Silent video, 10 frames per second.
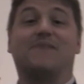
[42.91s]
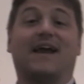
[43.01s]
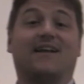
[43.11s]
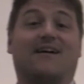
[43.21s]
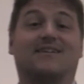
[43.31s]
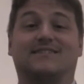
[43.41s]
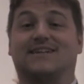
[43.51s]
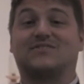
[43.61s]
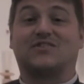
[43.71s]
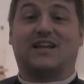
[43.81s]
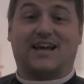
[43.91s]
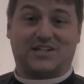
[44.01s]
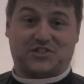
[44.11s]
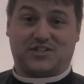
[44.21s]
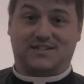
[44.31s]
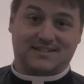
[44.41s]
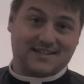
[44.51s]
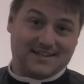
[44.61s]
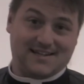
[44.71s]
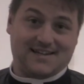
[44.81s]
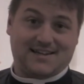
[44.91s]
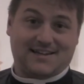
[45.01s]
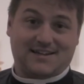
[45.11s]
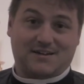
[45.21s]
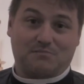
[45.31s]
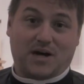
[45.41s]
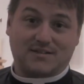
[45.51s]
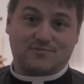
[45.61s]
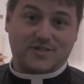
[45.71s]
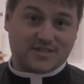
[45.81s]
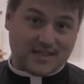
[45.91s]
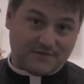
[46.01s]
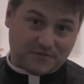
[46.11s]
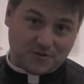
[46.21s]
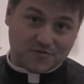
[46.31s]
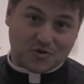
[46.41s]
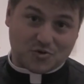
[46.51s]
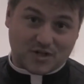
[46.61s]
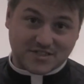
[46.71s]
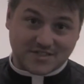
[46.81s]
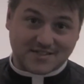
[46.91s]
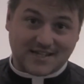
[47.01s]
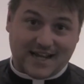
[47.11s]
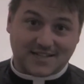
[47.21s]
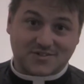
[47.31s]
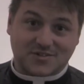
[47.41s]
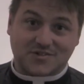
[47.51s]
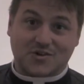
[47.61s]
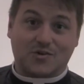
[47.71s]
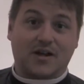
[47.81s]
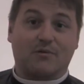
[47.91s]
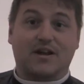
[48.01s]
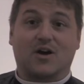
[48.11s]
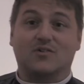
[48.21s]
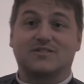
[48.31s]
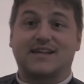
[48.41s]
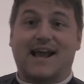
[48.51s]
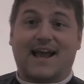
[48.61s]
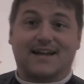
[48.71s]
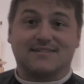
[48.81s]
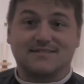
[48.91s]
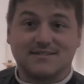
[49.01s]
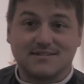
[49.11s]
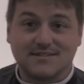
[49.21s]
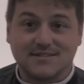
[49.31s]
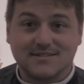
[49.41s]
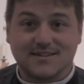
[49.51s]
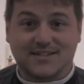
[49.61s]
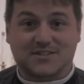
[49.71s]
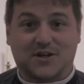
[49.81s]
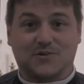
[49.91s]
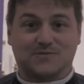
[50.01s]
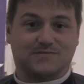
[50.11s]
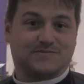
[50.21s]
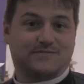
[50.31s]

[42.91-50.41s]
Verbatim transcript: made our destination. But we still have a few of your questions to answer, so here we go. Stan, let's go.